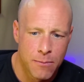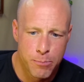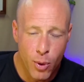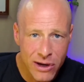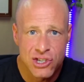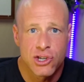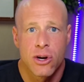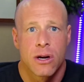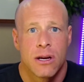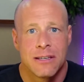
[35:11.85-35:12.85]

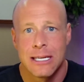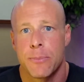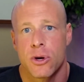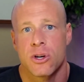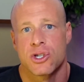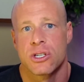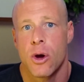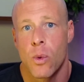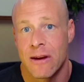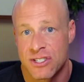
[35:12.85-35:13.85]
bolster deeper slow
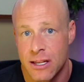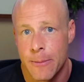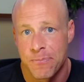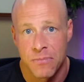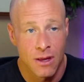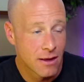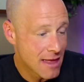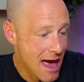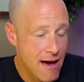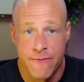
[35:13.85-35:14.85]
wave sleep,
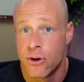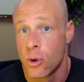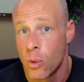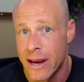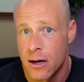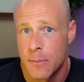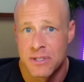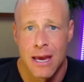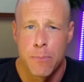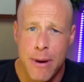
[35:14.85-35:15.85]
that have fewer wake
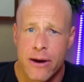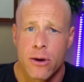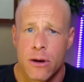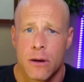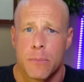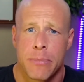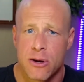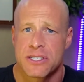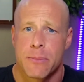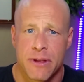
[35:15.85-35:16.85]
ups and better
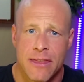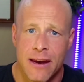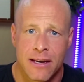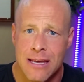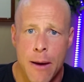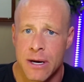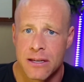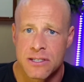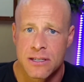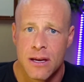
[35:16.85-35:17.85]
parasympathetic
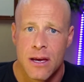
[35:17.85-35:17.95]
dominance.